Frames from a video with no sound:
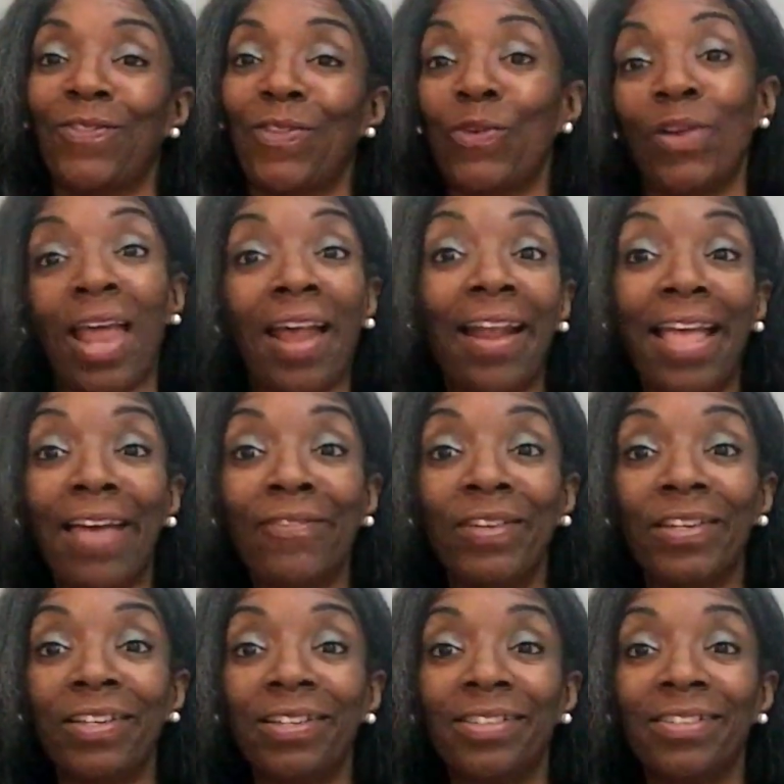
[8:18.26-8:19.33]
You're not
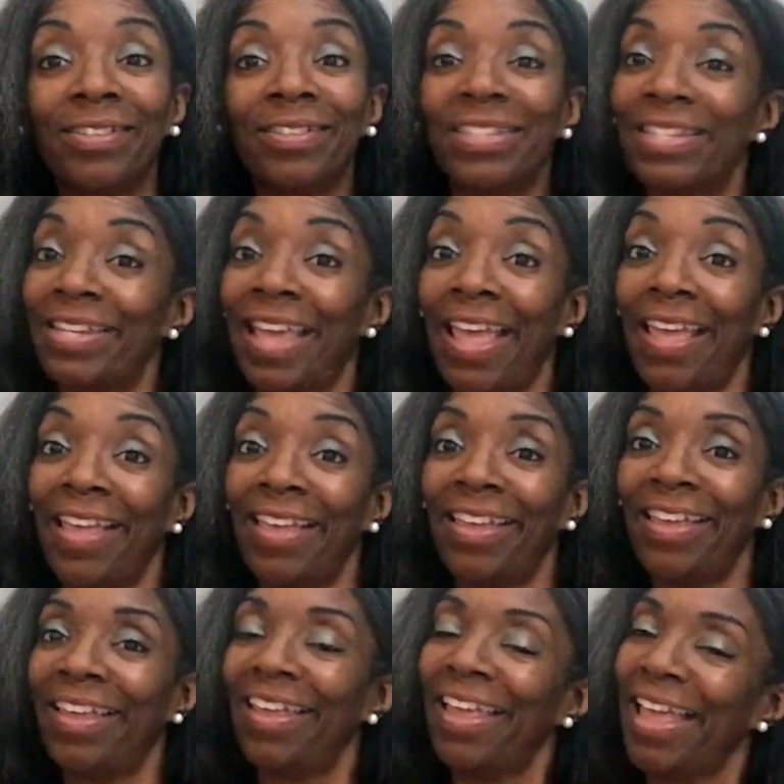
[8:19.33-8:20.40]
having it today
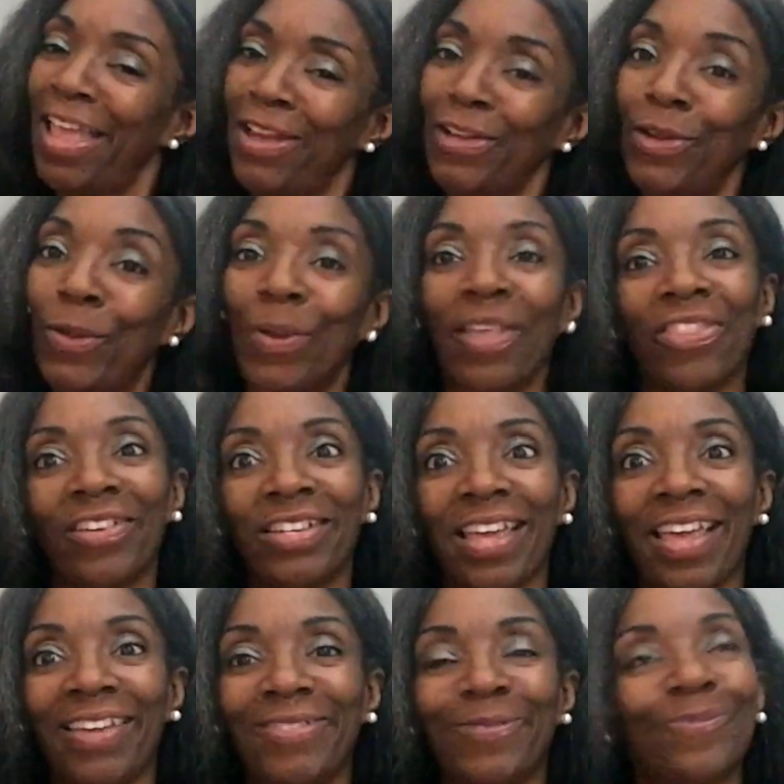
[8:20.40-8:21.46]
and no other day.
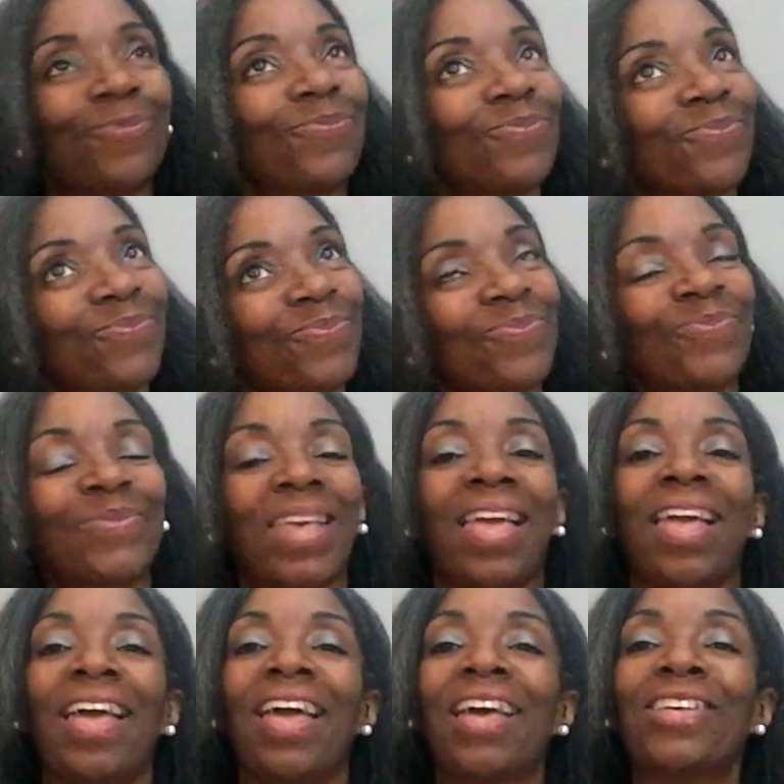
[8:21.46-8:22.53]

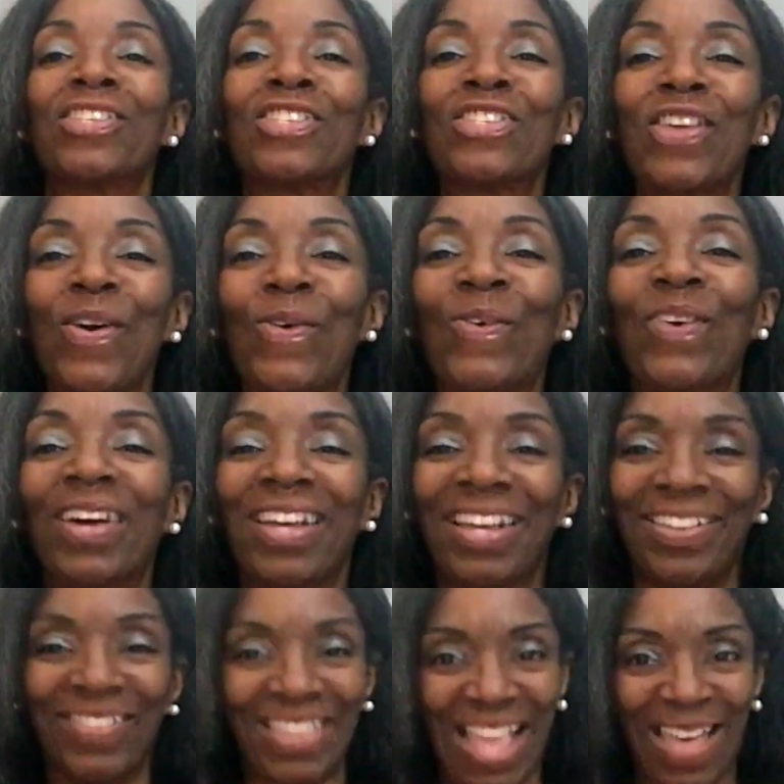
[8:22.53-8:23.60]
So,
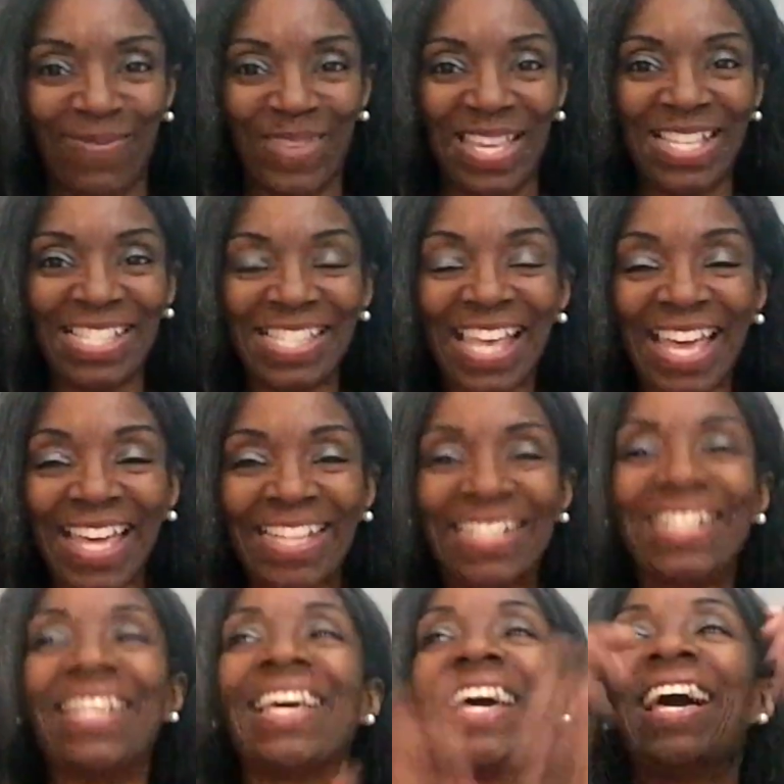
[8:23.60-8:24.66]
with that being said,
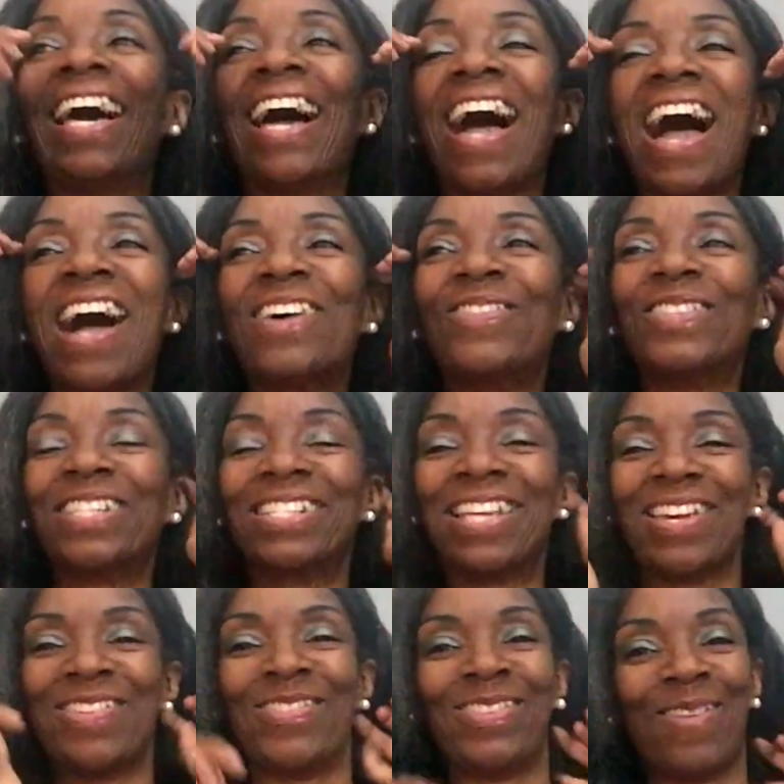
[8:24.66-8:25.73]
I want to
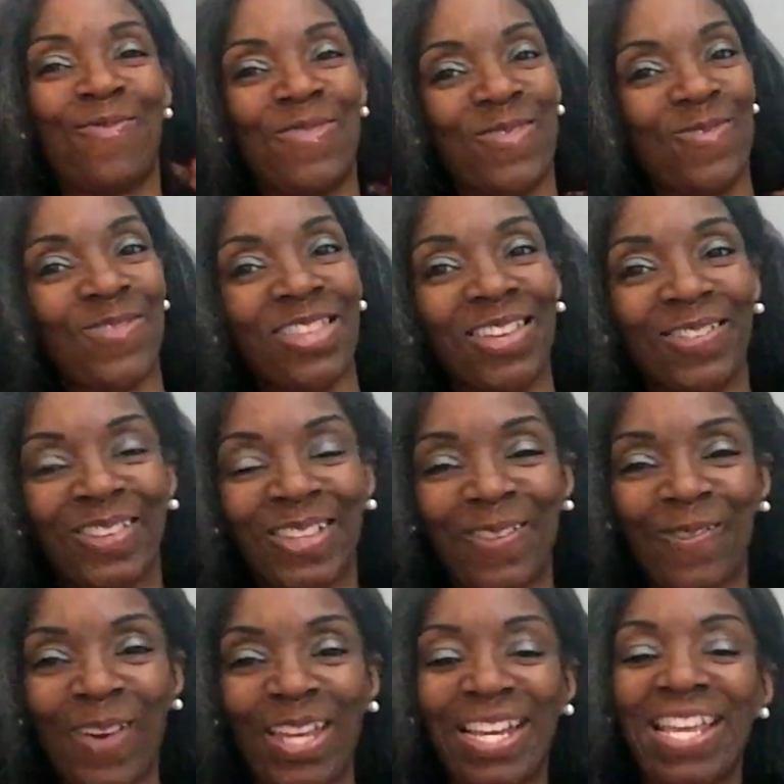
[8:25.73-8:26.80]
tell you something really, really
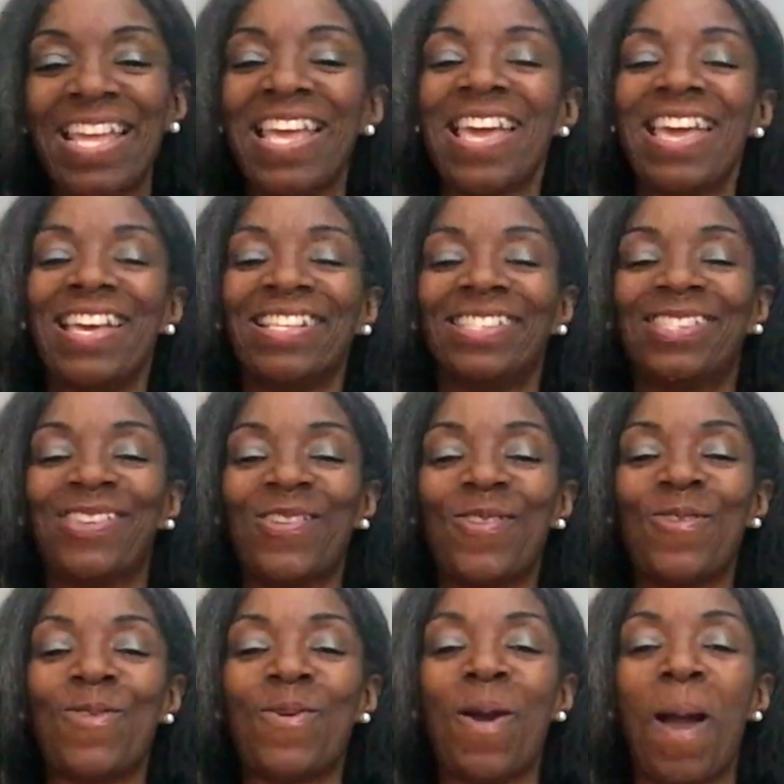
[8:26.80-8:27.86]
funny.
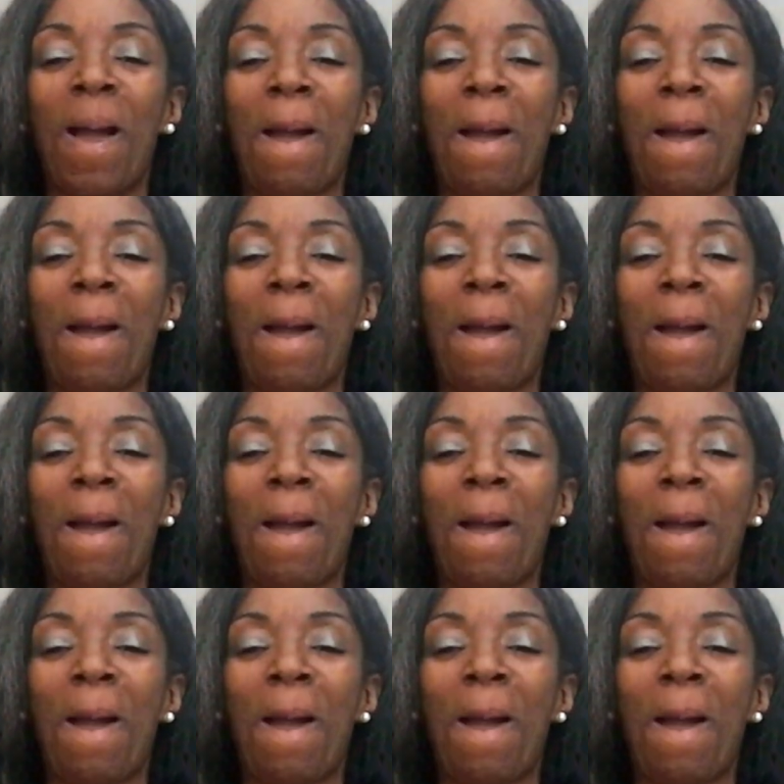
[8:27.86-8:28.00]
So,